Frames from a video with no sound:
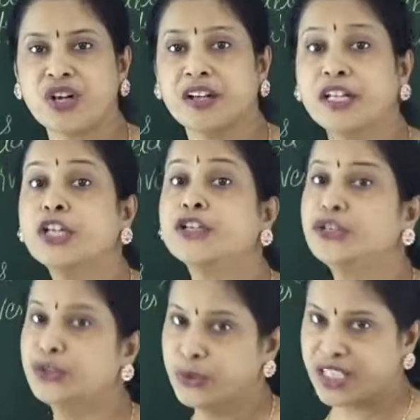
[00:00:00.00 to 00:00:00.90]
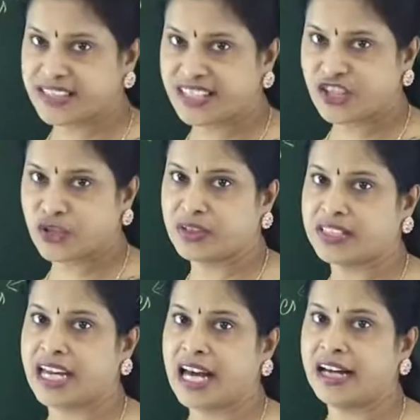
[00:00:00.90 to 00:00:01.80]
are unisexual.
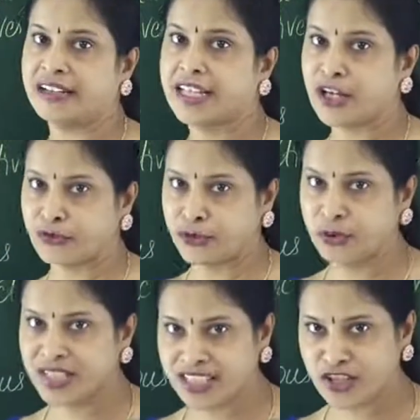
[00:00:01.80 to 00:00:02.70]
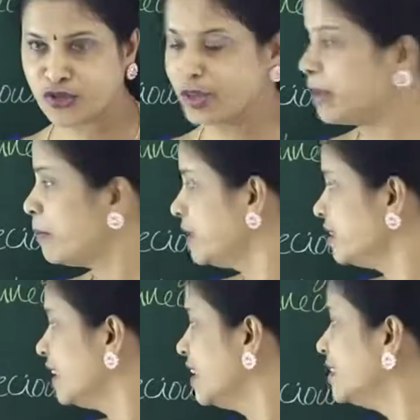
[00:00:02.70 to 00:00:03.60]
They are of unisexual
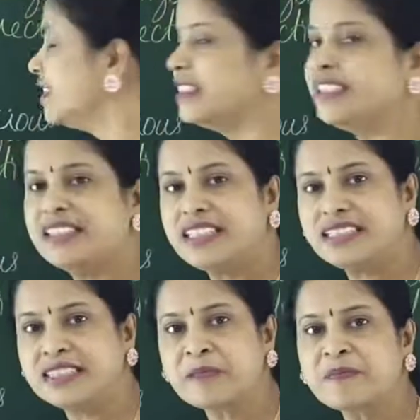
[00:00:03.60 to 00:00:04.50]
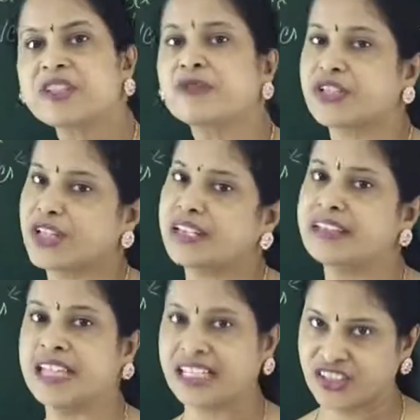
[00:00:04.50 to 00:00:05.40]
members. The Nereis which are
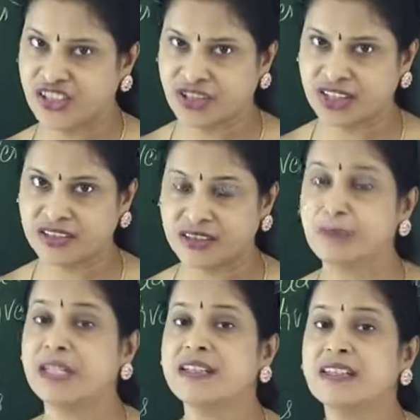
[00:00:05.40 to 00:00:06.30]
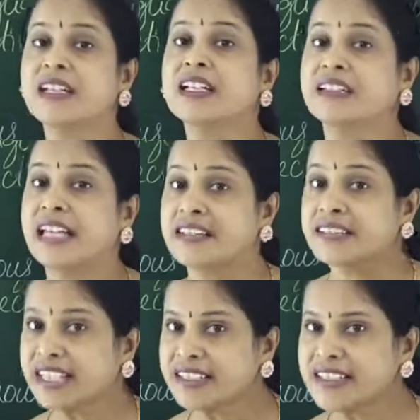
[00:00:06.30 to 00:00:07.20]
dioecious means their
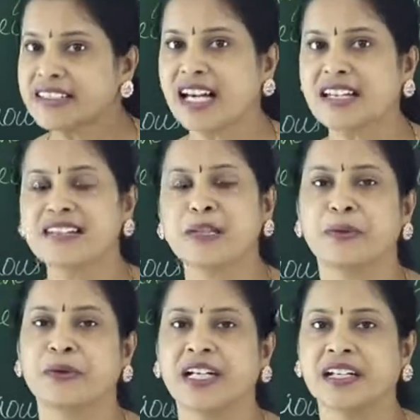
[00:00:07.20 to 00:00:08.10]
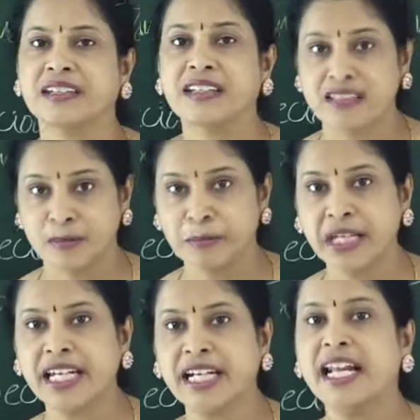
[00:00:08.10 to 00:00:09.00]
sexes are separate. There is a
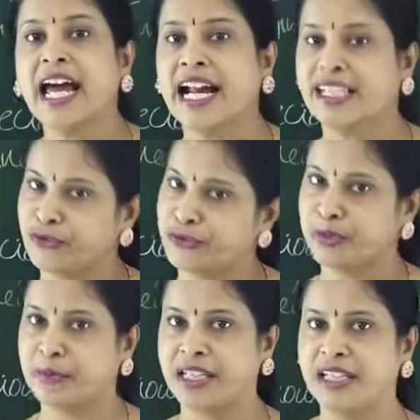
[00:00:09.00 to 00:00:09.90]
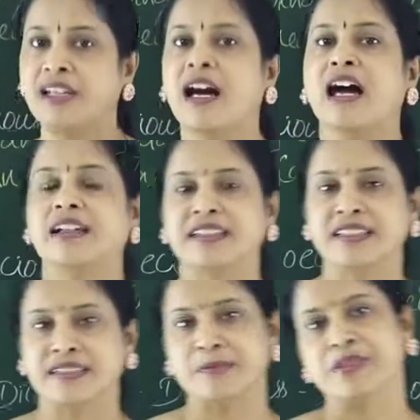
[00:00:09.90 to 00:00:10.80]
male and the female
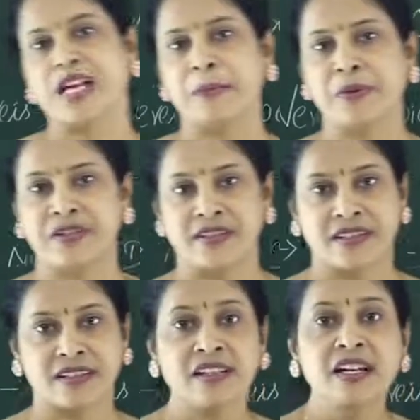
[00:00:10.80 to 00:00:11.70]
organisms are present.